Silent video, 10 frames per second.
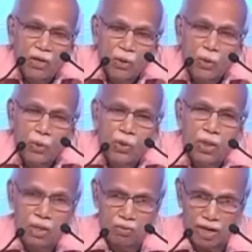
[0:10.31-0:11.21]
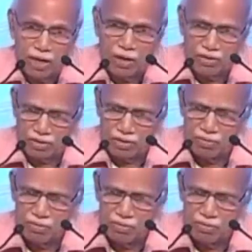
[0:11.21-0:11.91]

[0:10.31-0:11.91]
to Vioxx,